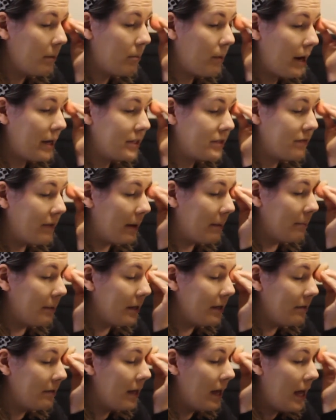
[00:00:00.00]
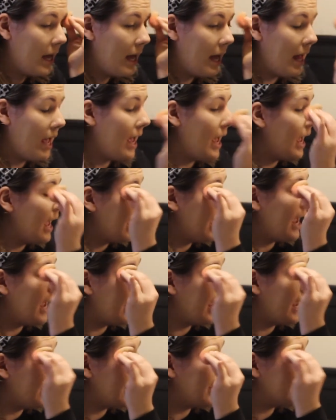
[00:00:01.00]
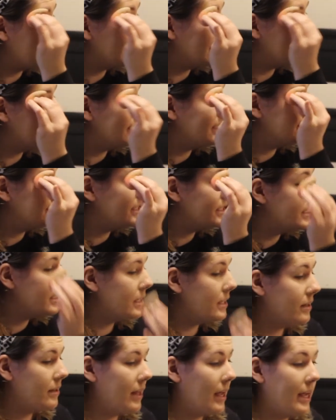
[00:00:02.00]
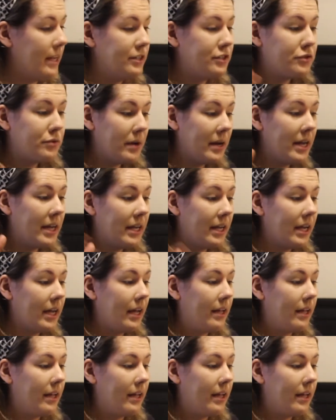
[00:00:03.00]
bride's family. And they drink,